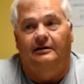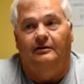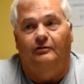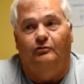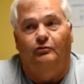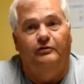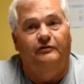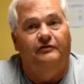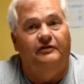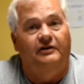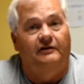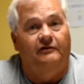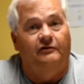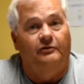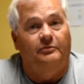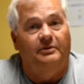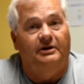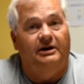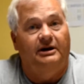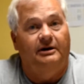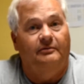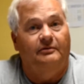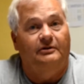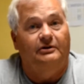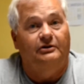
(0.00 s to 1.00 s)
we've never been
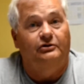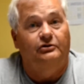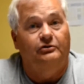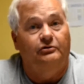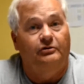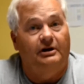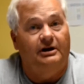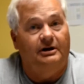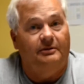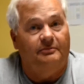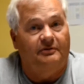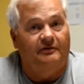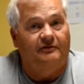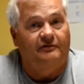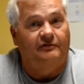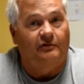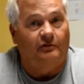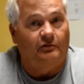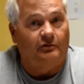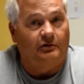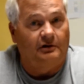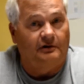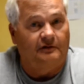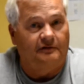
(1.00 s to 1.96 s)
able to do that before,